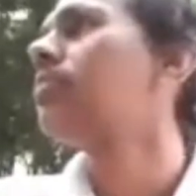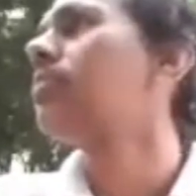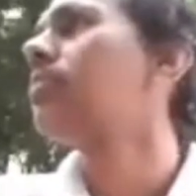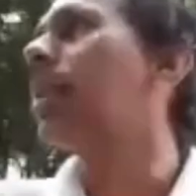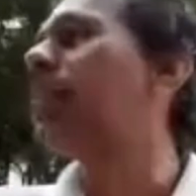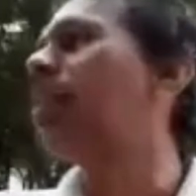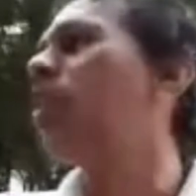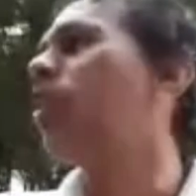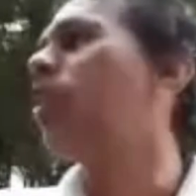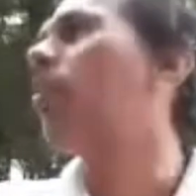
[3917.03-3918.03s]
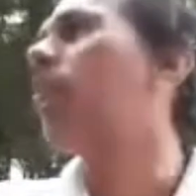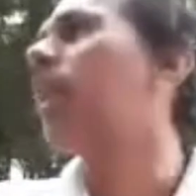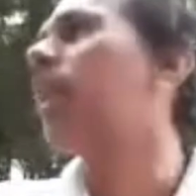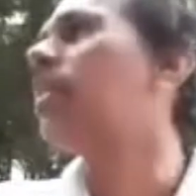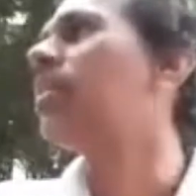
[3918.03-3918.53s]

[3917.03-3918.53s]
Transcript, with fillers: Yes, Chavi, you can open your eyes.